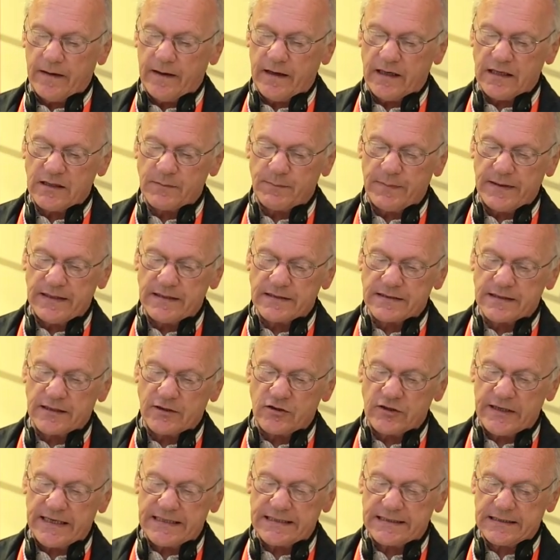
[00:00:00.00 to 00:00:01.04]
It has been
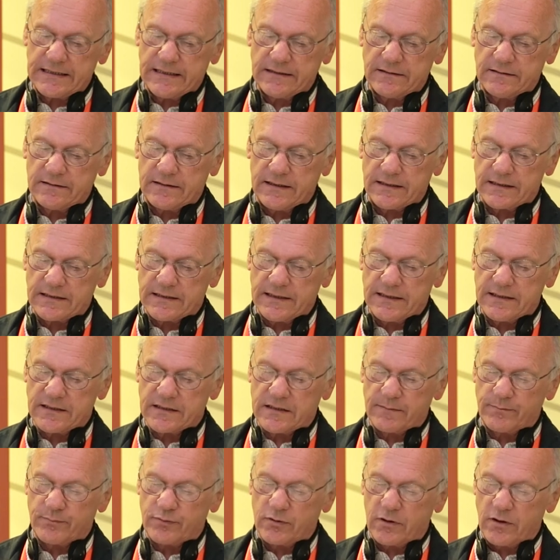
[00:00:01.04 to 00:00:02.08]
suggested that since
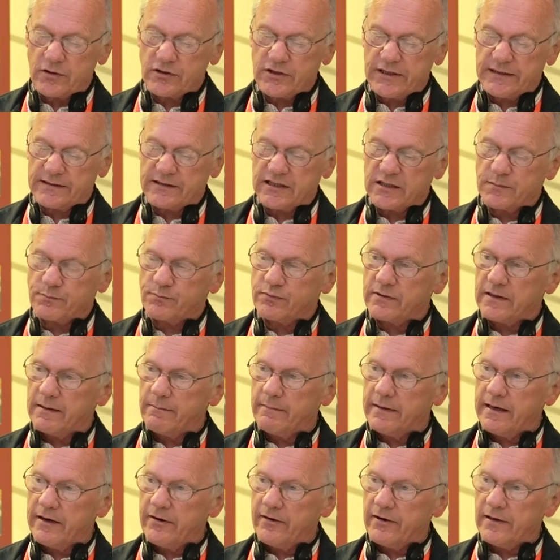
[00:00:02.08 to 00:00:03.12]
the project is
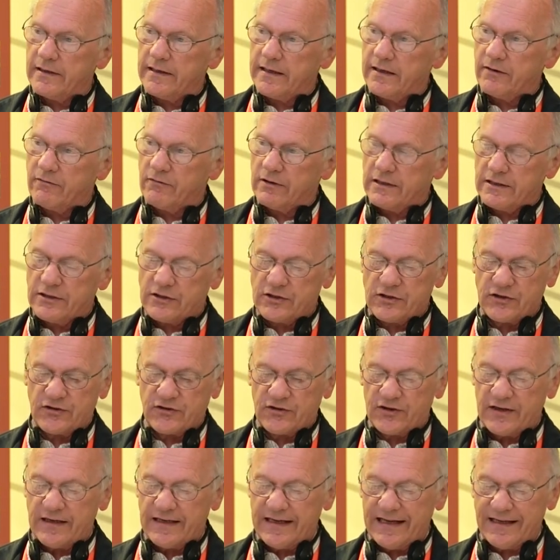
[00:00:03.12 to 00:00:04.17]
primarily in
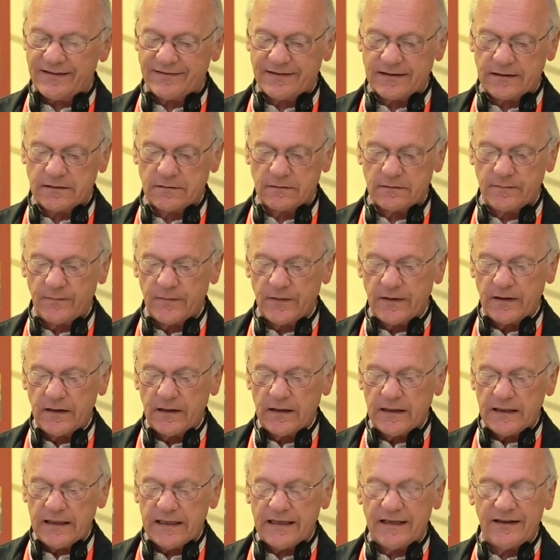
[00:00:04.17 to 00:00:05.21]
religious and ethical,
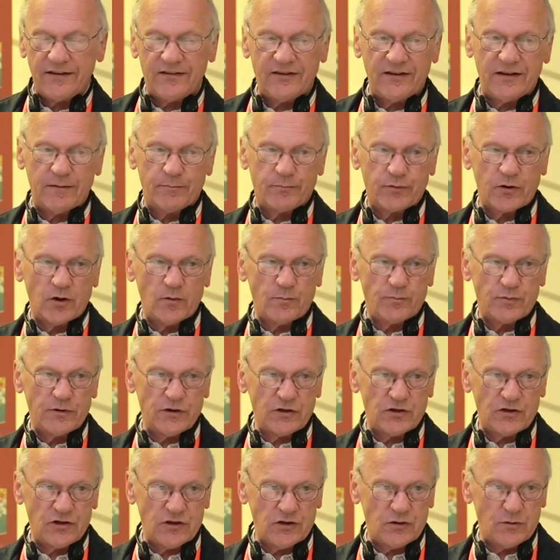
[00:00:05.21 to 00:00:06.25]
it is
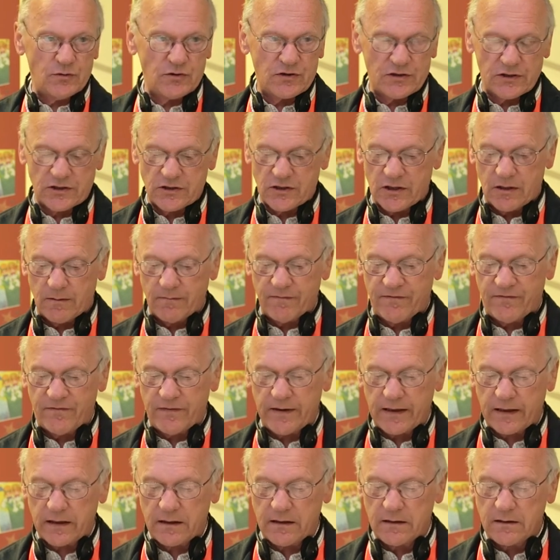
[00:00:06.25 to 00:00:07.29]
inappropriate to use the term
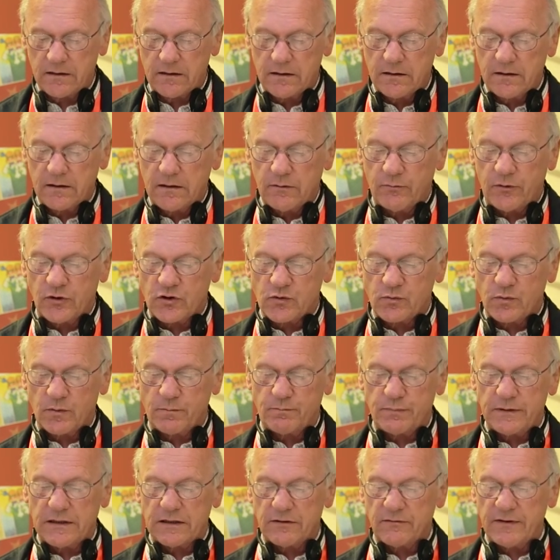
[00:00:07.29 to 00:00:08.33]
fiqh, which
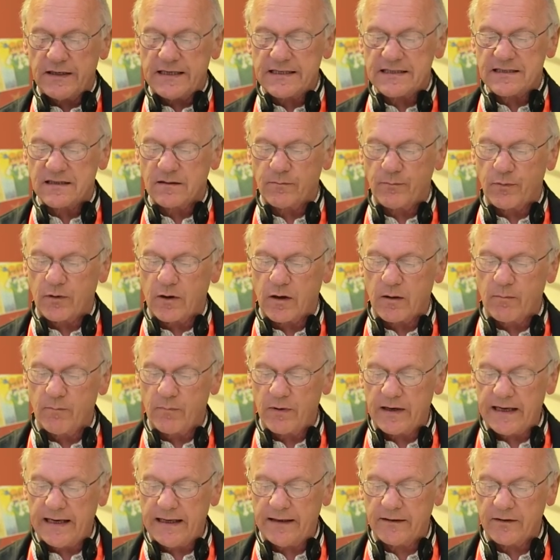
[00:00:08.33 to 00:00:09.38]
would be a reasonable
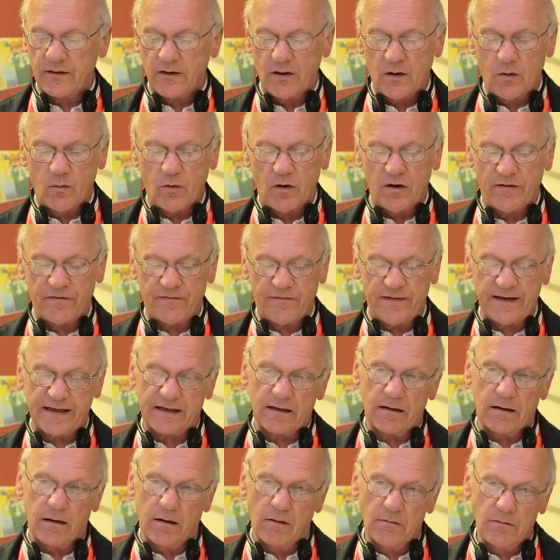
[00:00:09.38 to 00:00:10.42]
complaint were
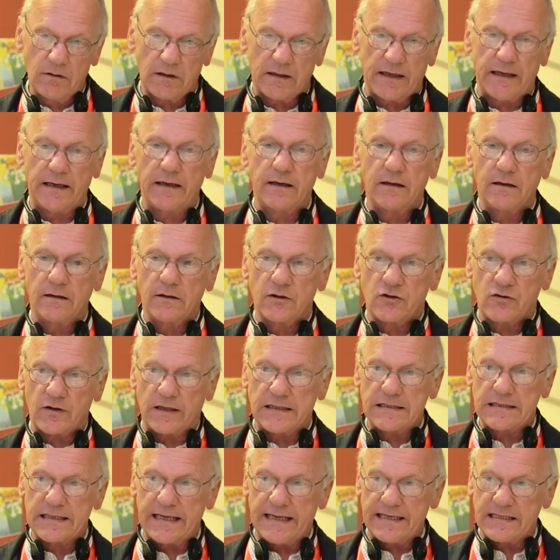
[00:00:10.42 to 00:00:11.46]
fiqh only
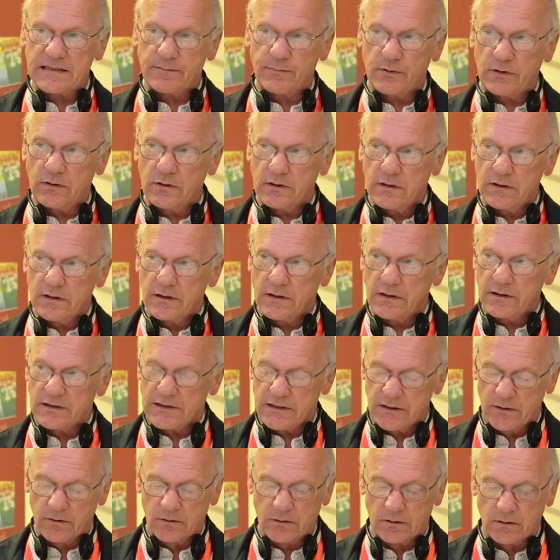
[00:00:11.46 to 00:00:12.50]
translatable
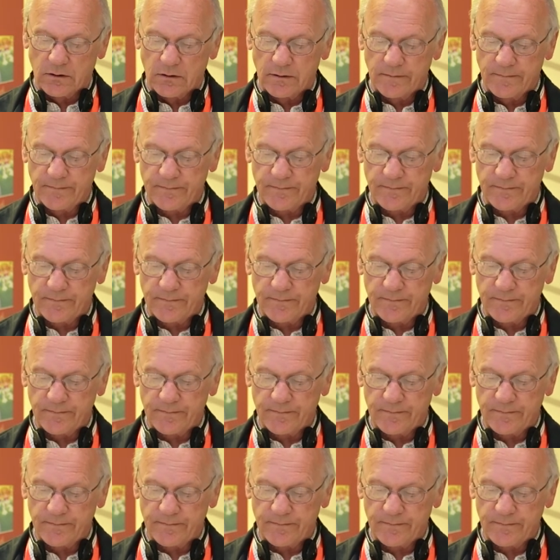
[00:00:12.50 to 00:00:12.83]
as law.